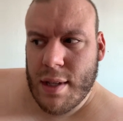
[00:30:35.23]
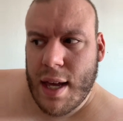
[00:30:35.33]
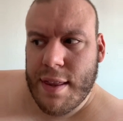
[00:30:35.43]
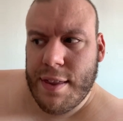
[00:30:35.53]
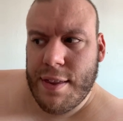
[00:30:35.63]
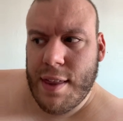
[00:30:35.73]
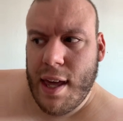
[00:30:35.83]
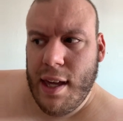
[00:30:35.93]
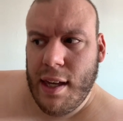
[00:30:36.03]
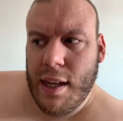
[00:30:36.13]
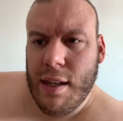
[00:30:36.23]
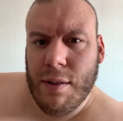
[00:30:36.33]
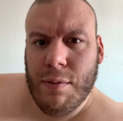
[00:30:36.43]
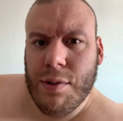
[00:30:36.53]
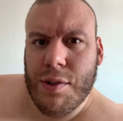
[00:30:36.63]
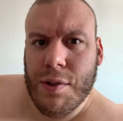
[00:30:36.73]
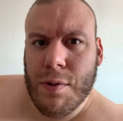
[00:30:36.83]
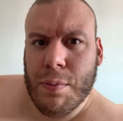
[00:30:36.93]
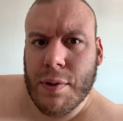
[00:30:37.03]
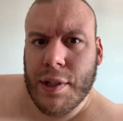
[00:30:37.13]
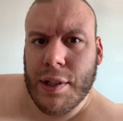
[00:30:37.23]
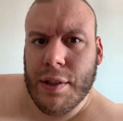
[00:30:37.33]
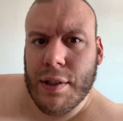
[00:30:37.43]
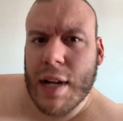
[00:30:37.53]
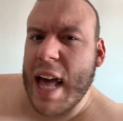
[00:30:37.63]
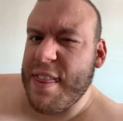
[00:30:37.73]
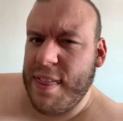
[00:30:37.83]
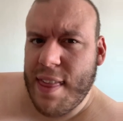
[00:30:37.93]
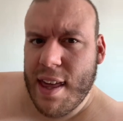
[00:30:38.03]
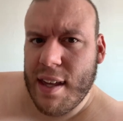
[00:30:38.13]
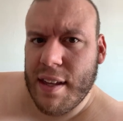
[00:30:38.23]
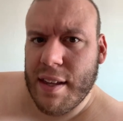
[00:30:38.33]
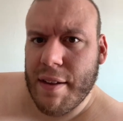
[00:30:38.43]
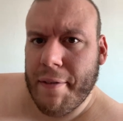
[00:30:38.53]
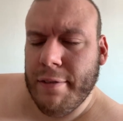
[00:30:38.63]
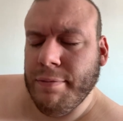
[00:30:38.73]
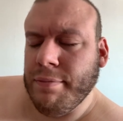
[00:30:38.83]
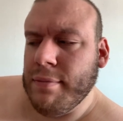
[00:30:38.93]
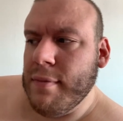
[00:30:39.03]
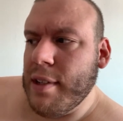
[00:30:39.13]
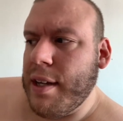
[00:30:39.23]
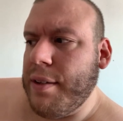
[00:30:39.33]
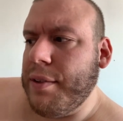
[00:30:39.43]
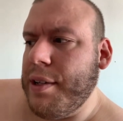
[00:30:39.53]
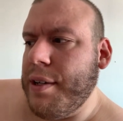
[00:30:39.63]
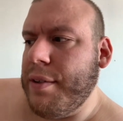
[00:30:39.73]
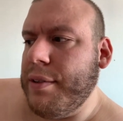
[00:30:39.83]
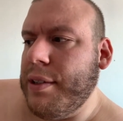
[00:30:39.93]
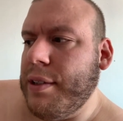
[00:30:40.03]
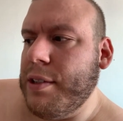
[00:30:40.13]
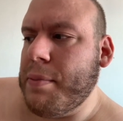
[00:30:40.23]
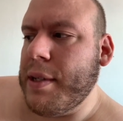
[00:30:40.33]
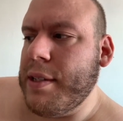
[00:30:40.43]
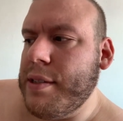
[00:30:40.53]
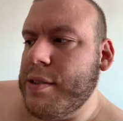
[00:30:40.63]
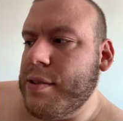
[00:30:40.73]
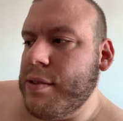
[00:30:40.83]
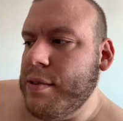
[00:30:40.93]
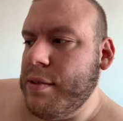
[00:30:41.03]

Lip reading: I think it would do pretty good. I think. I don't know. It all depends.